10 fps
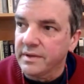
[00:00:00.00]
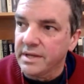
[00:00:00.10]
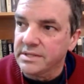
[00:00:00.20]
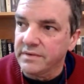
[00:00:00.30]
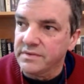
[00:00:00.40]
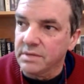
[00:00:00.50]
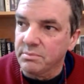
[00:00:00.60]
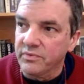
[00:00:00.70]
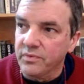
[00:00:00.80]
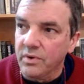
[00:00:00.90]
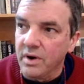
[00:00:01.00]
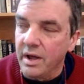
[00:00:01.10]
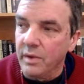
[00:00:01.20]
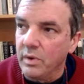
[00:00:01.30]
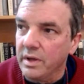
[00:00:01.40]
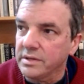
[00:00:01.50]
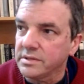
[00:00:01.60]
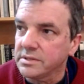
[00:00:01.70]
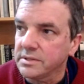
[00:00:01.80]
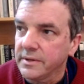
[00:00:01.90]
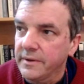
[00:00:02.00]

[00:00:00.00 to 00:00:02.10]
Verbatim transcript: as I've said before, I was